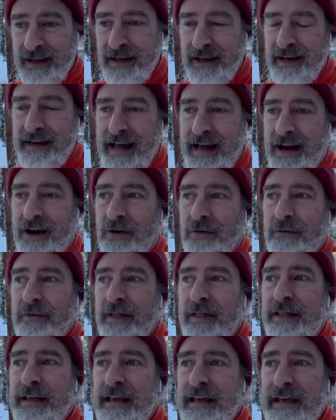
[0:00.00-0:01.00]
Now,
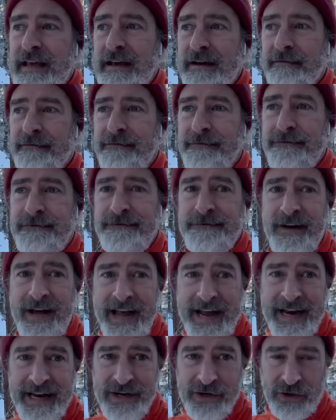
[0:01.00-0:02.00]
the
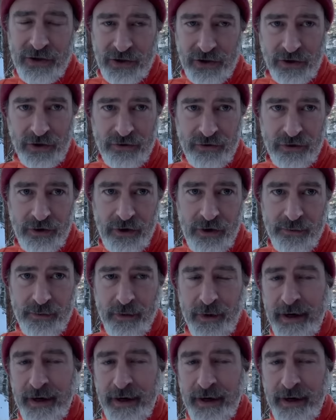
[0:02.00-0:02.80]
final group